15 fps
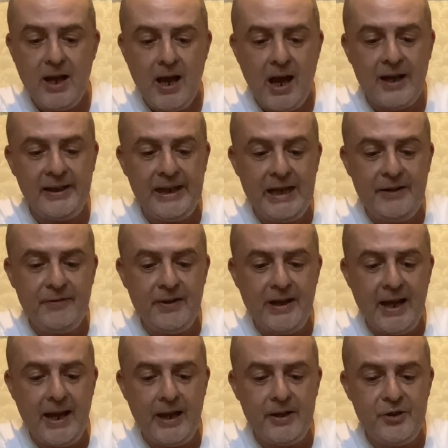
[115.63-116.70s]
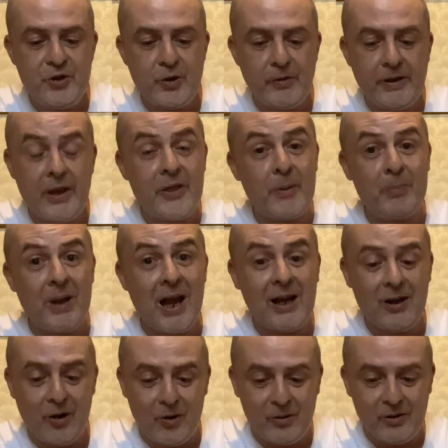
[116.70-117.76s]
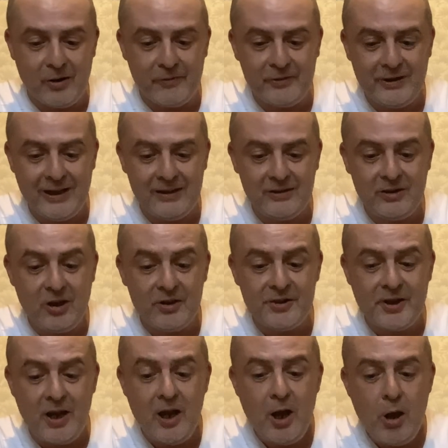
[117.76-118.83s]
and even enduring the Black Hole of Calcutta